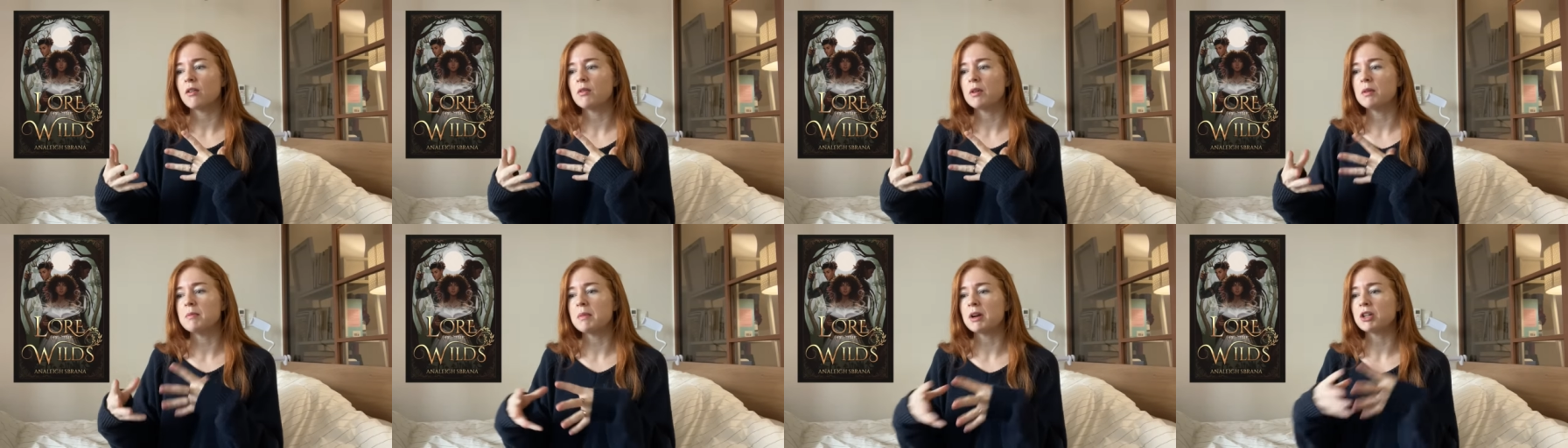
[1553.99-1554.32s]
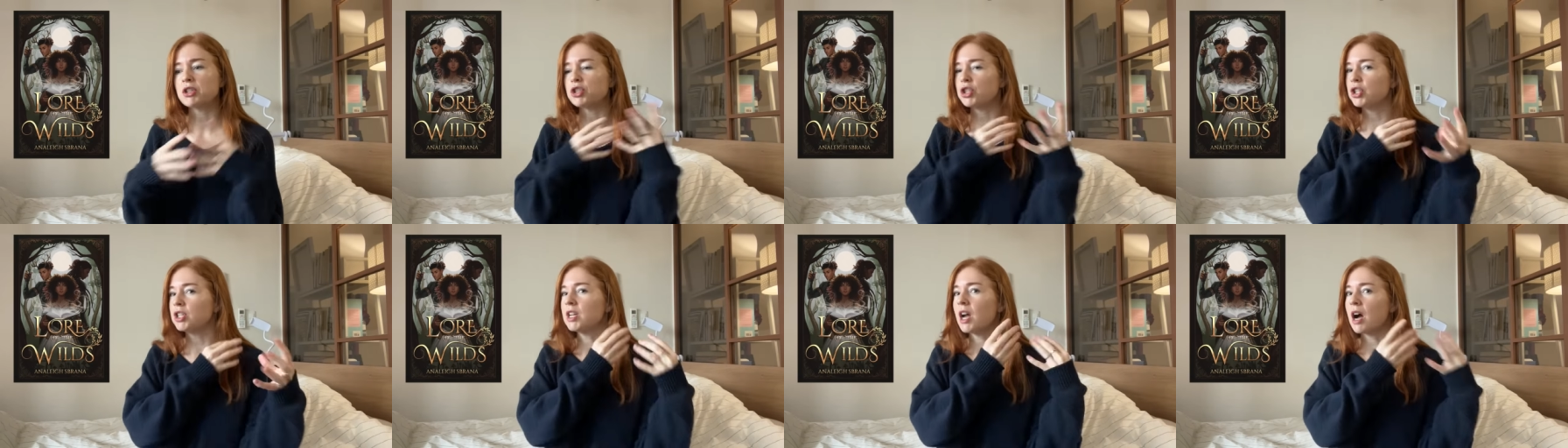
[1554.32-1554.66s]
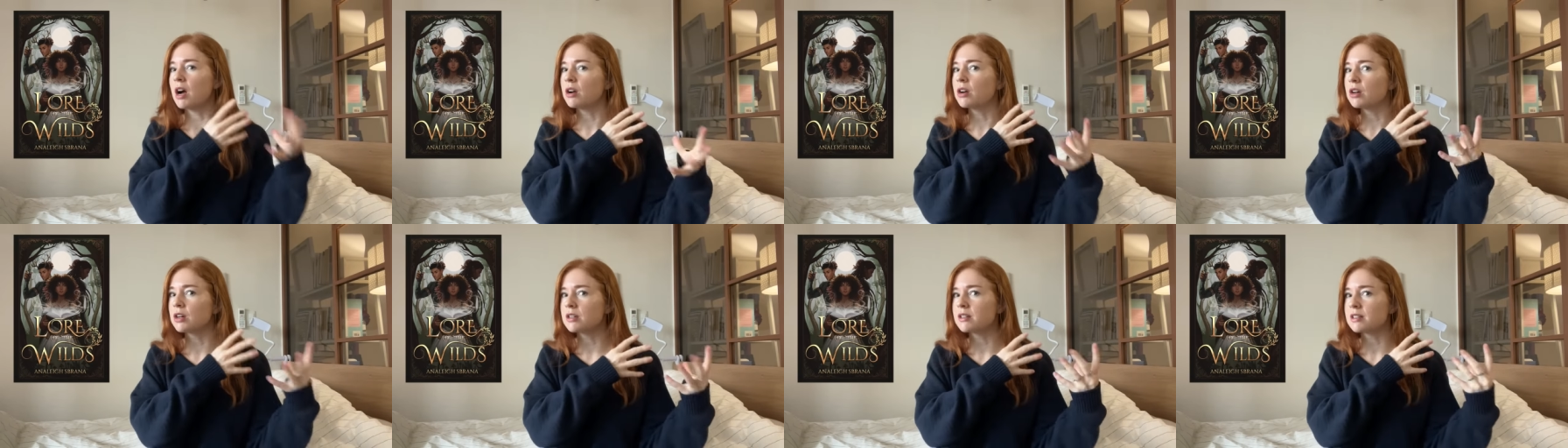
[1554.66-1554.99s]
much
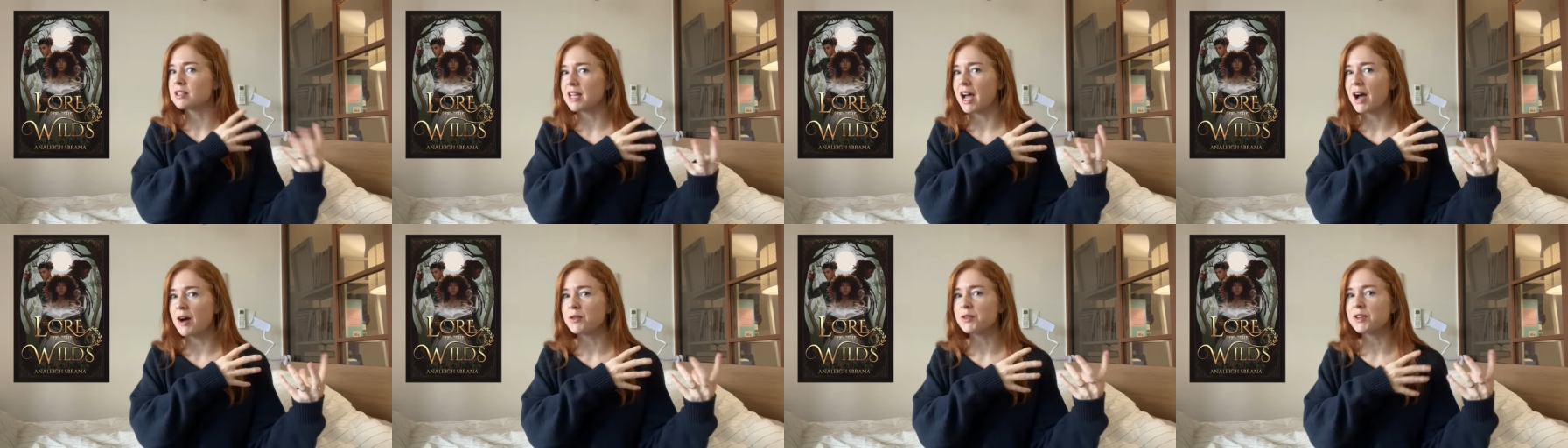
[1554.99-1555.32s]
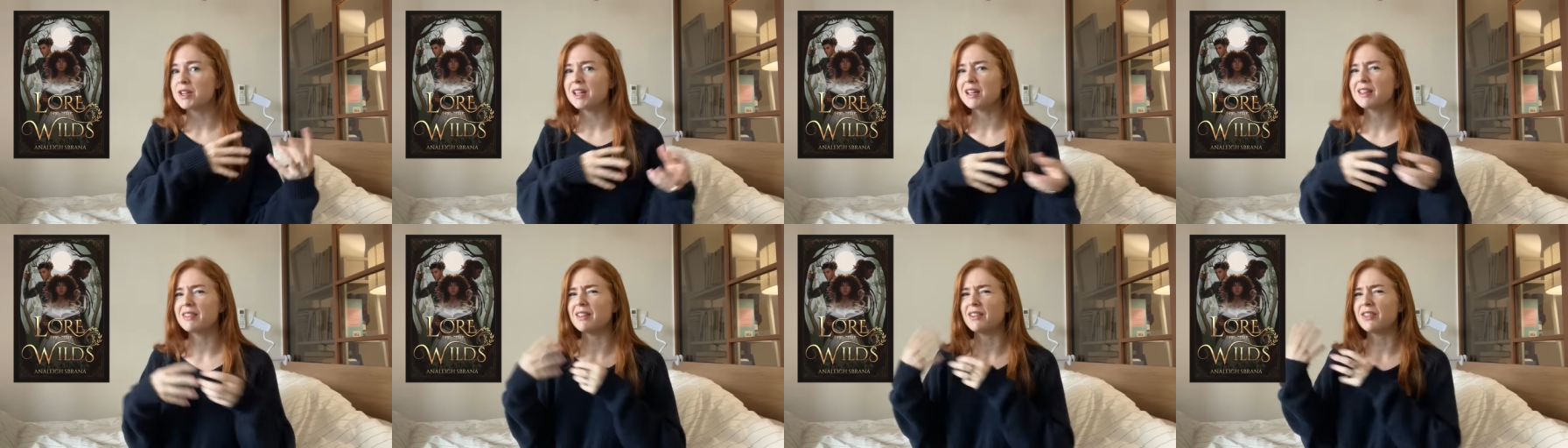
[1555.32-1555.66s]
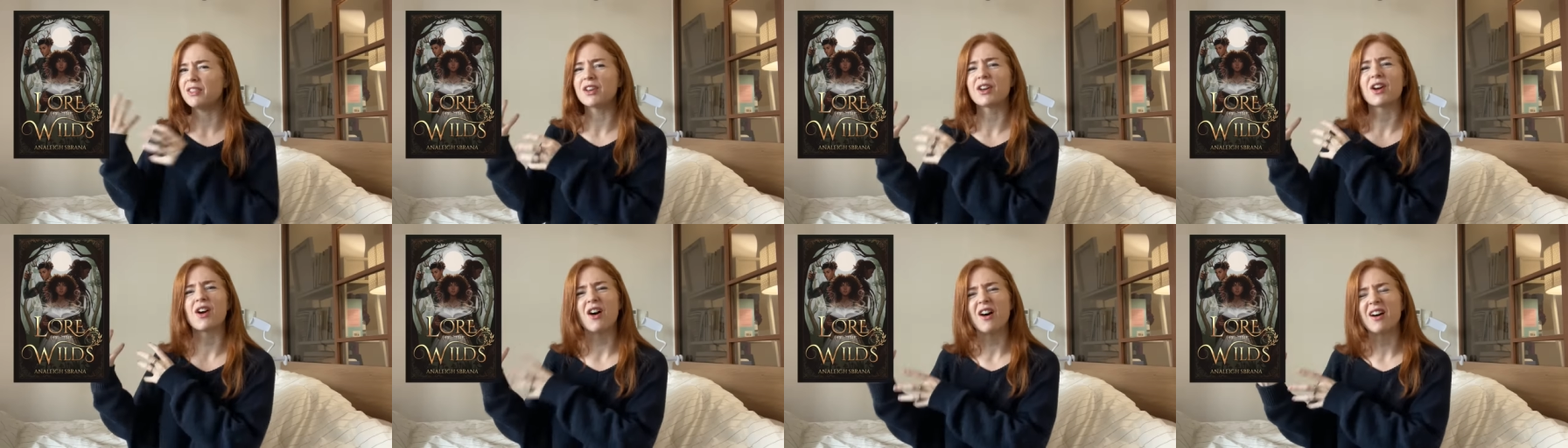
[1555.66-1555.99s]
younger sounding than
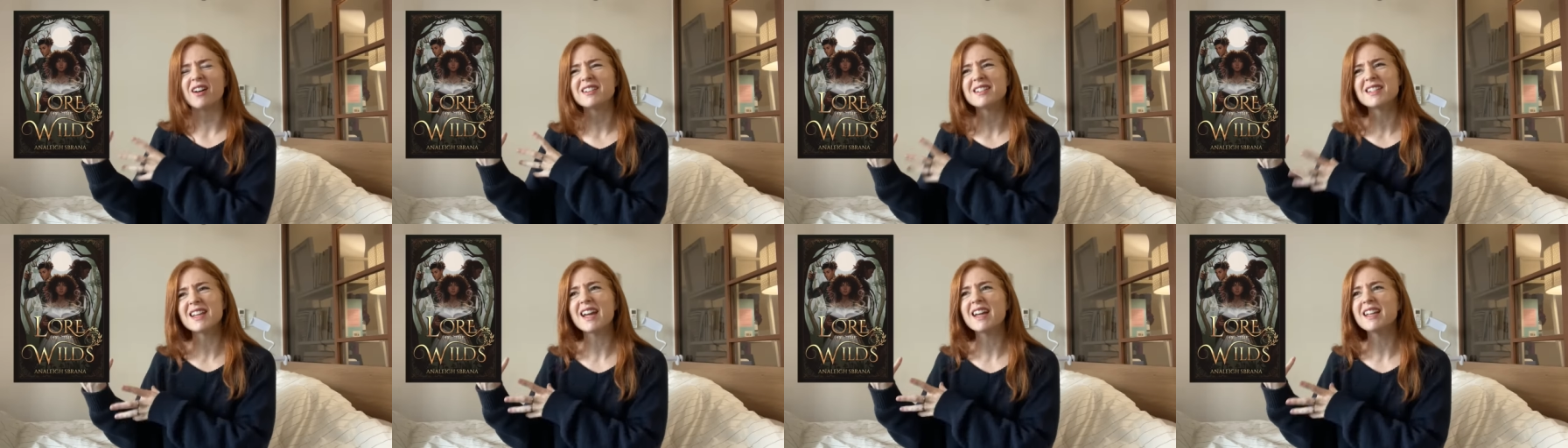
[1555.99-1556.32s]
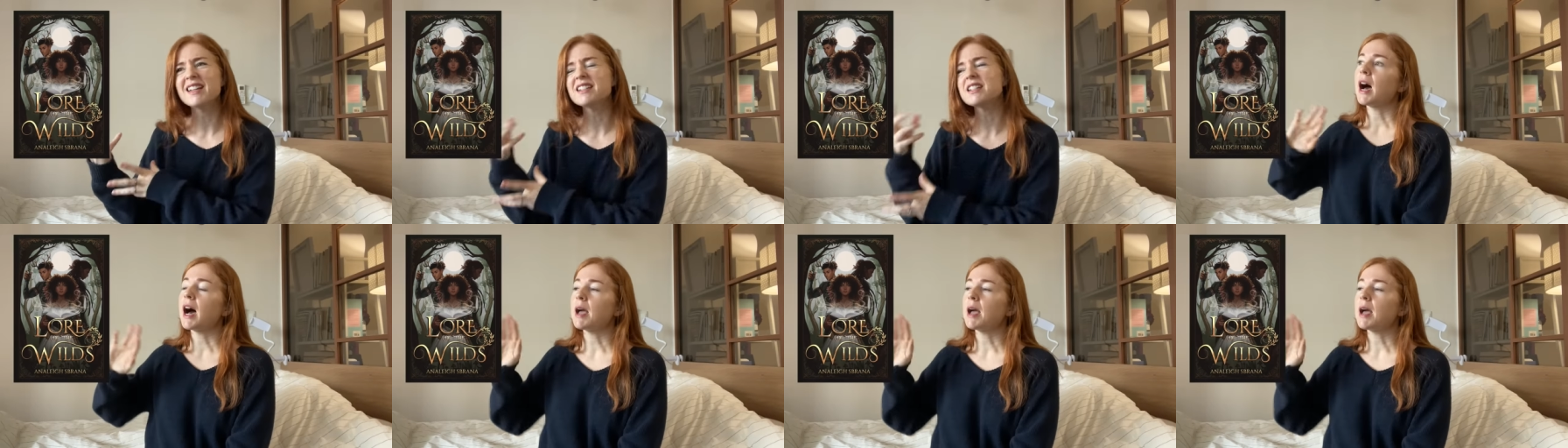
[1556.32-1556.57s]
the content.